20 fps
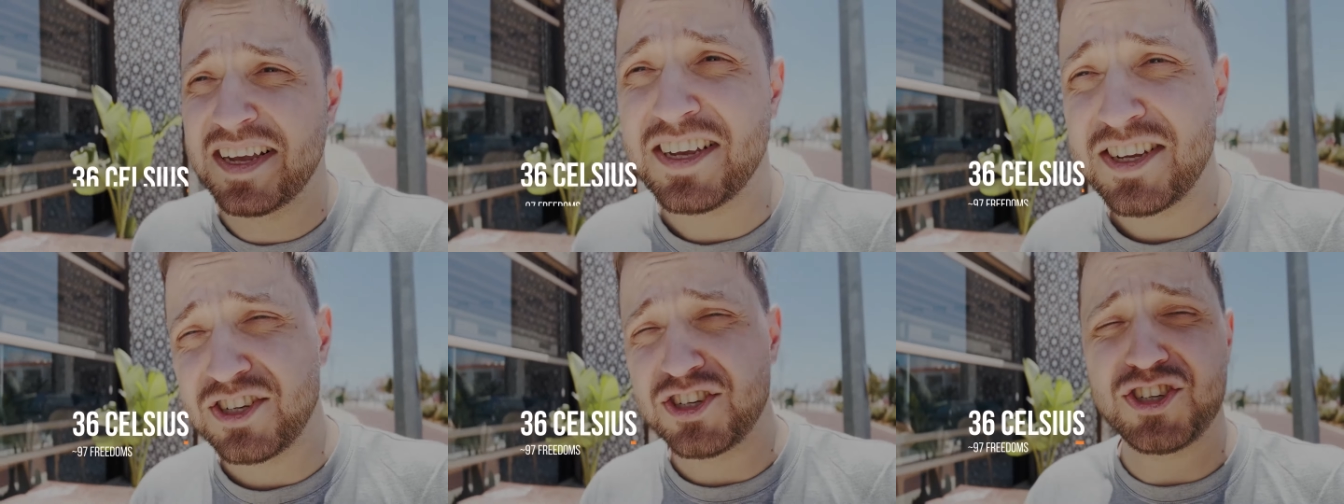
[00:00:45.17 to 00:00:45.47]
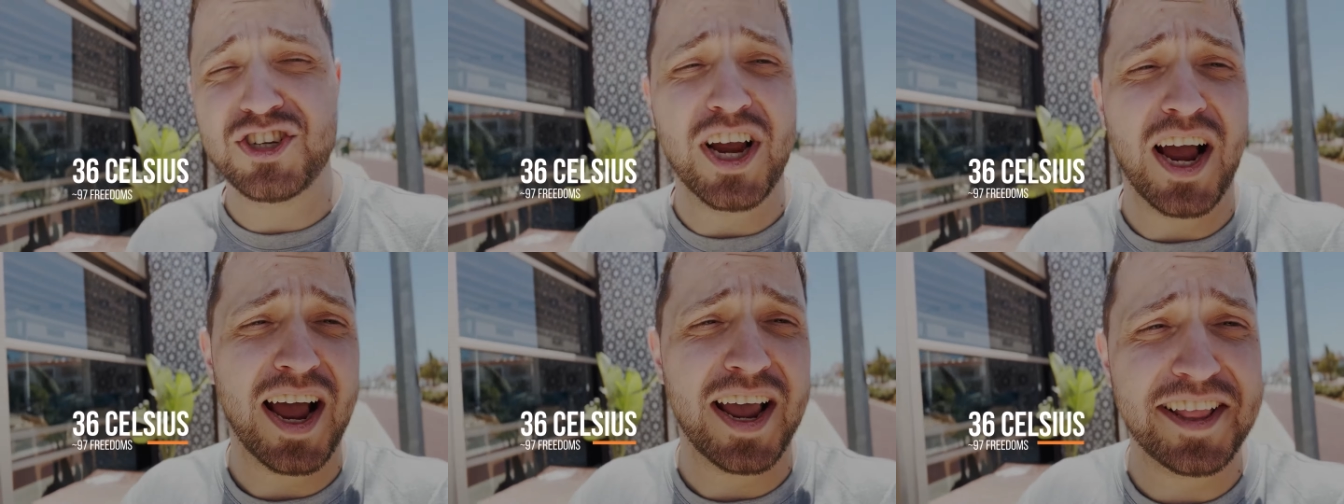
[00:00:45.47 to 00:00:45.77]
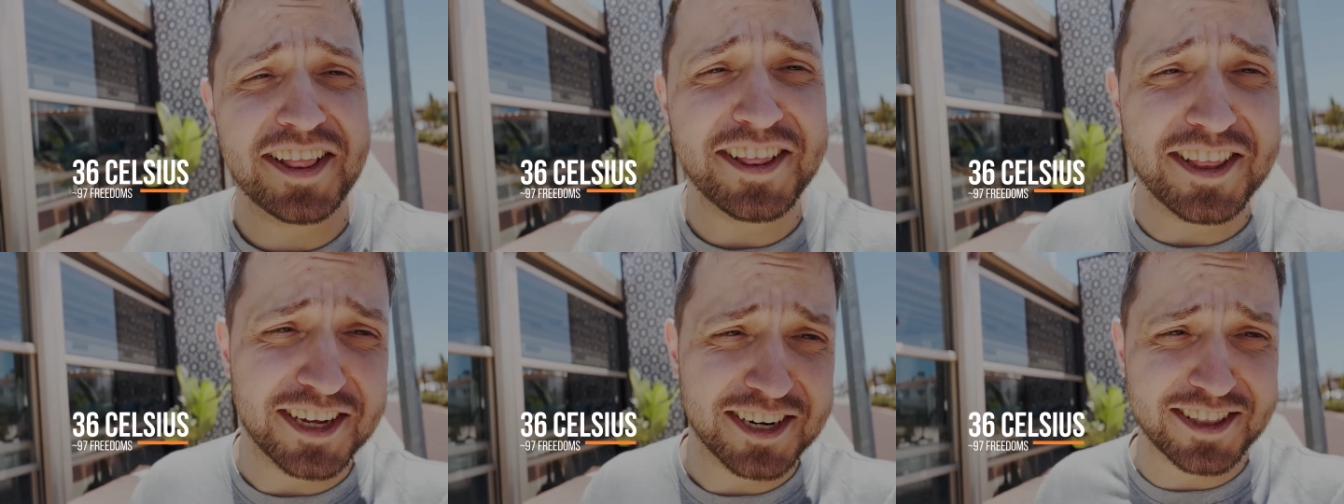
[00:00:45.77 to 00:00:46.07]
shy
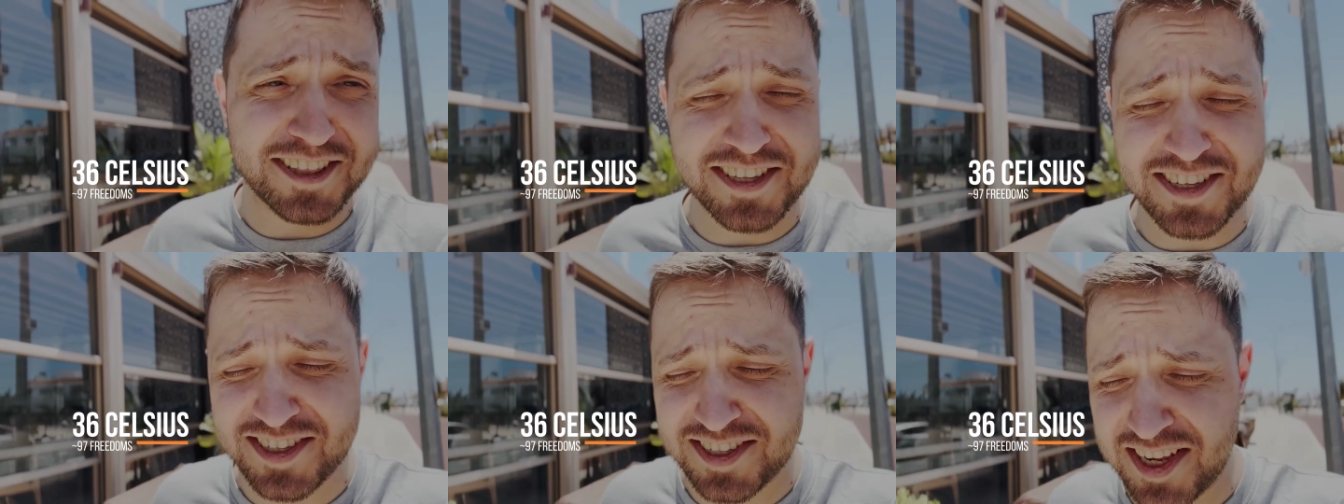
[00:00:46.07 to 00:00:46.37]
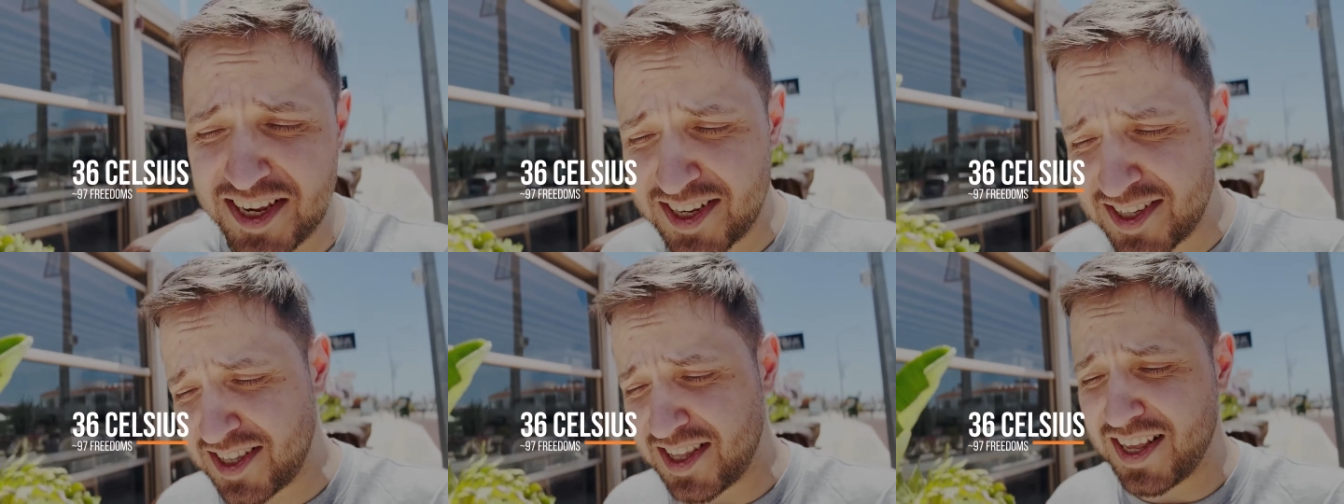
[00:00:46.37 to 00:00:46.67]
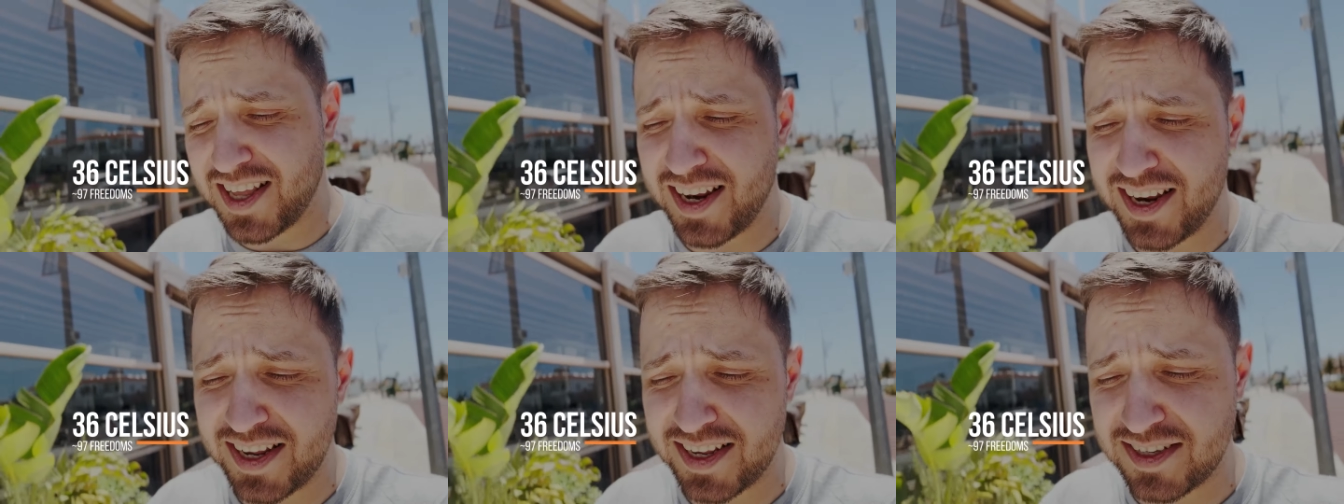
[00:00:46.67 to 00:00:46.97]
36
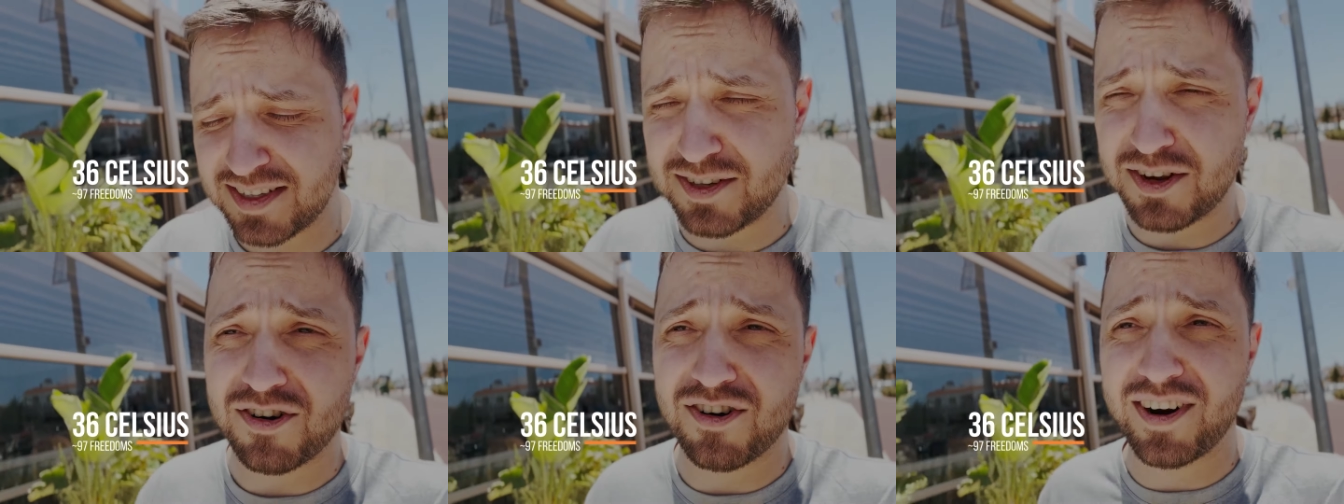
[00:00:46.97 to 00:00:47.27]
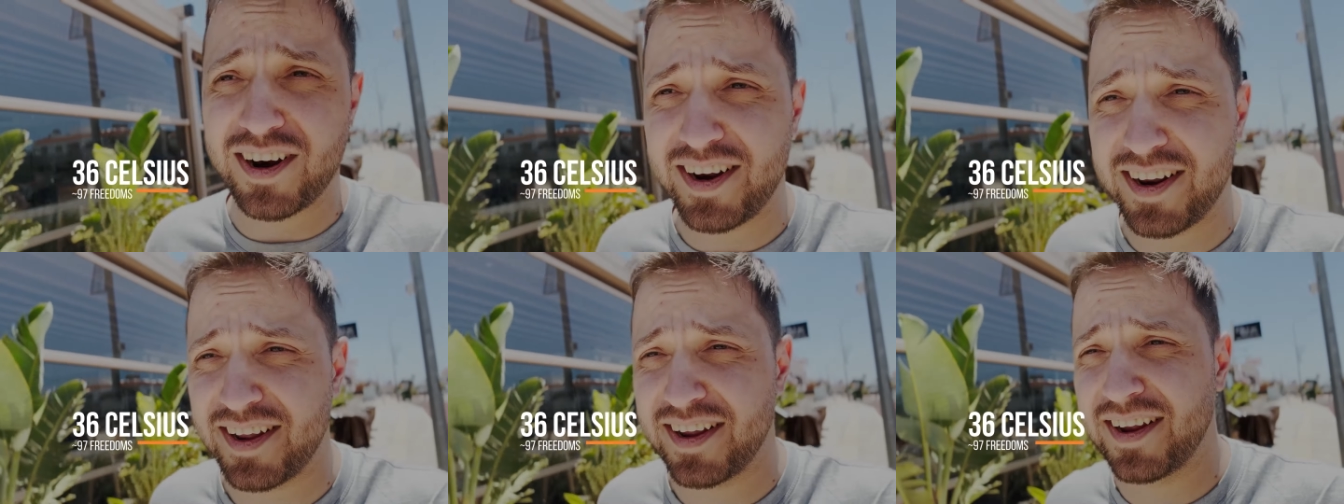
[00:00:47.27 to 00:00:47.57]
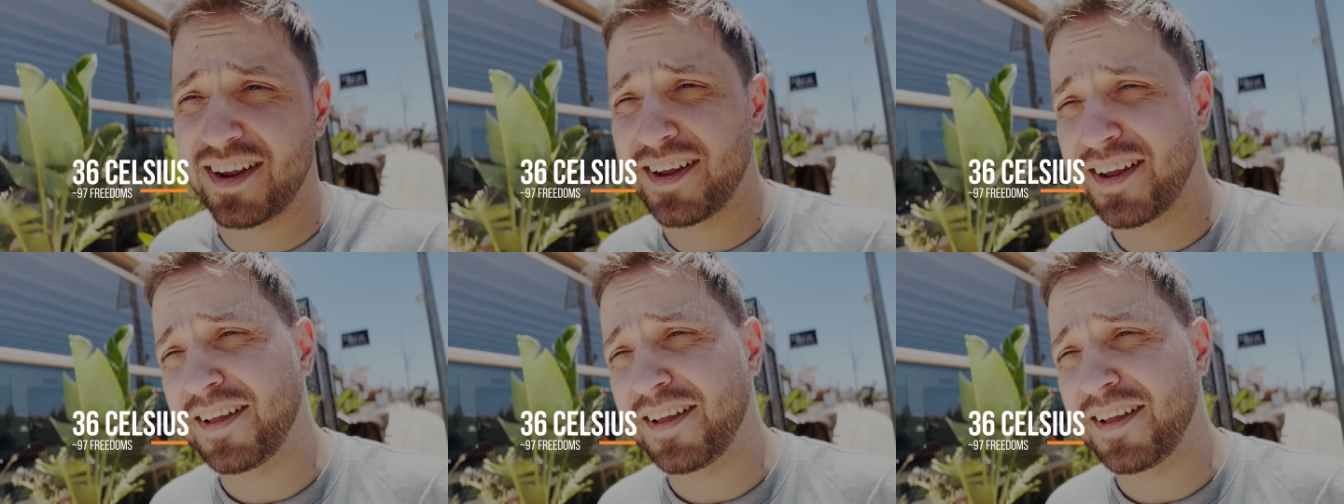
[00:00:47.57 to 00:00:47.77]
degrees already.